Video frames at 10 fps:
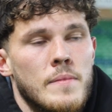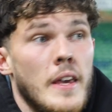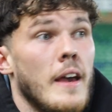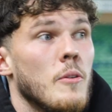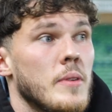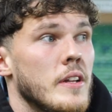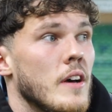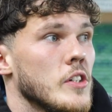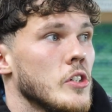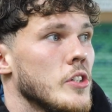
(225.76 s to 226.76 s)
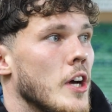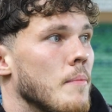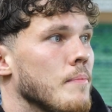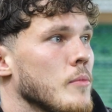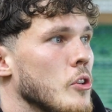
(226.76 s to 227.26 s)
Yeah, it'll be another good
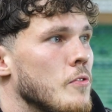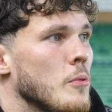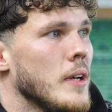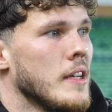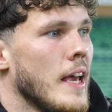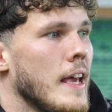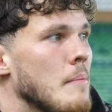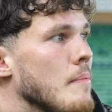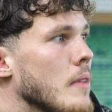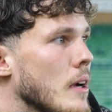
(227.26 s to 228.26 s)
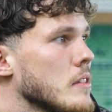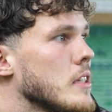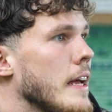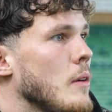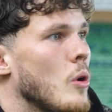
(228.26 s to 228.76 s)
footballing game, like
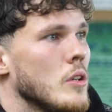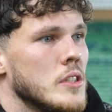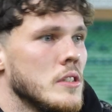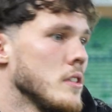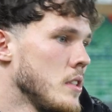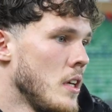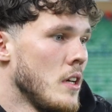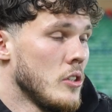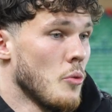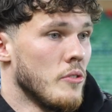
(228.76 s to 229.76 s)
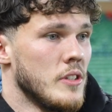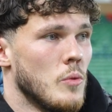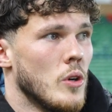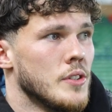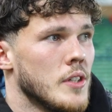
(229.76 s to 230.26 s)
today was and Swansea
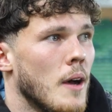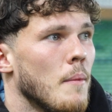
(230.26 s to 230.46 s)
was.